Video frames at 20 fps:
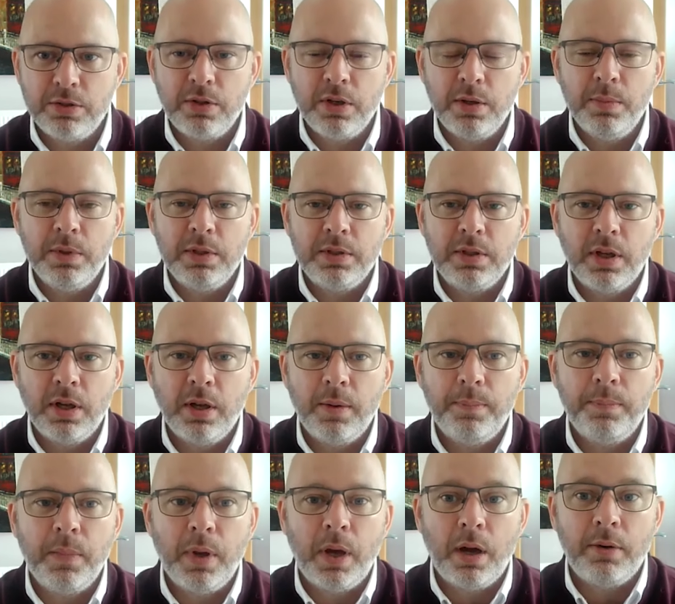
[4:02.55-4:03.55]
treatment
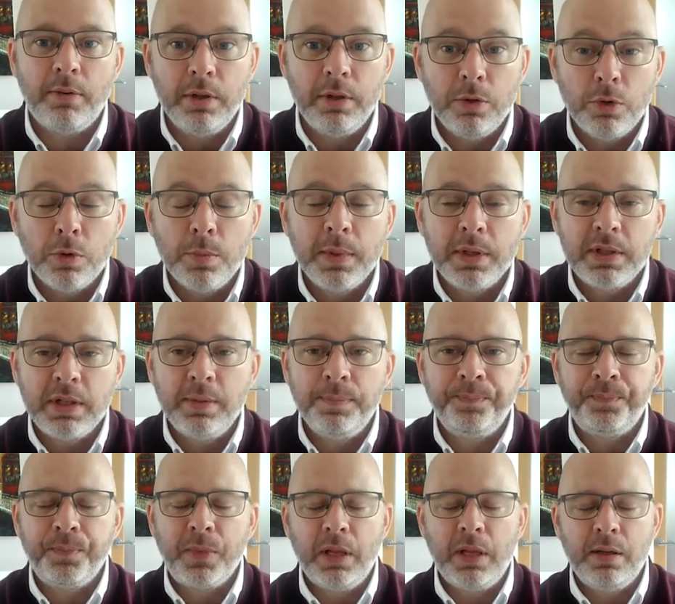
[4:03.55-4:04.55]
are enormous
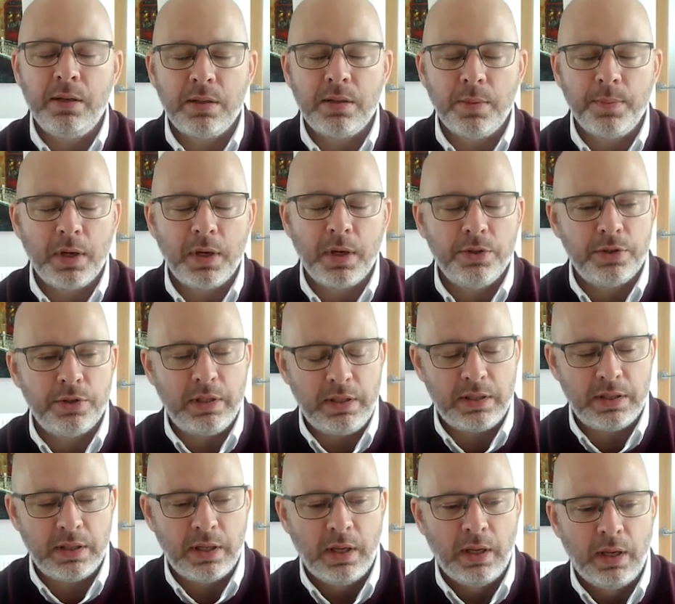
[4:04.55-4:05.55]
in some
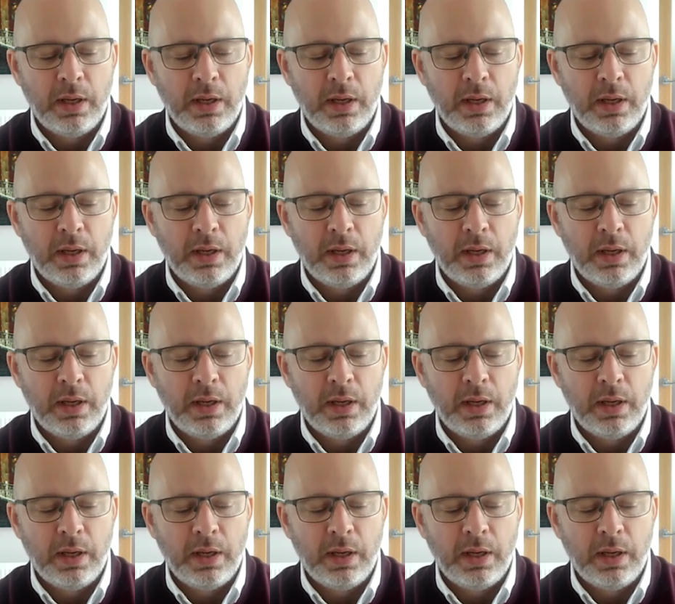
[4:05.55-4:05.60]
countries.